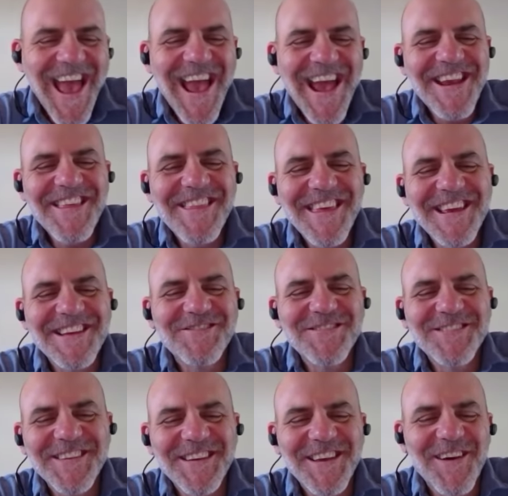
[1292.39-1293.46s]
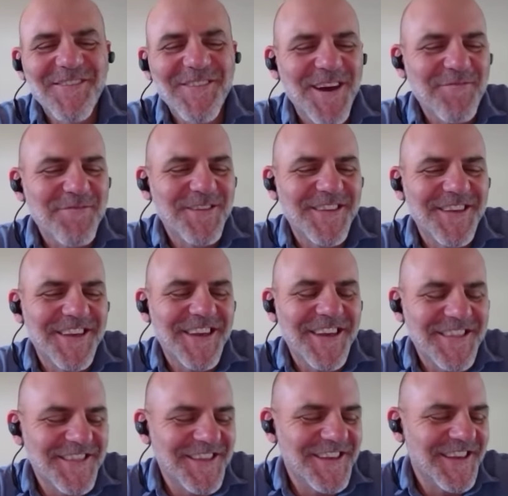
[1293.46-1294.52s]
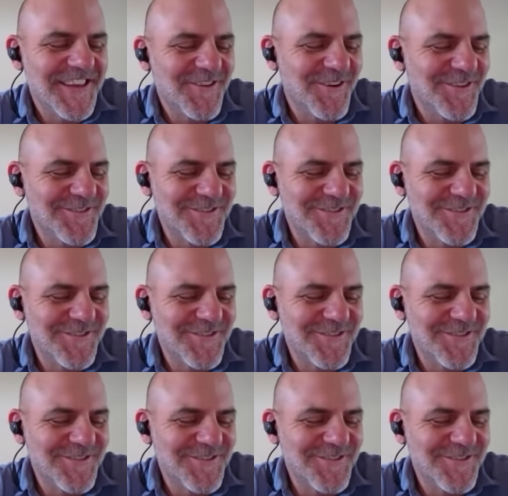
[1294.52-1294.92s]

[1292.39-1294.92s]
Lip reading: Anything interesting coming up in the not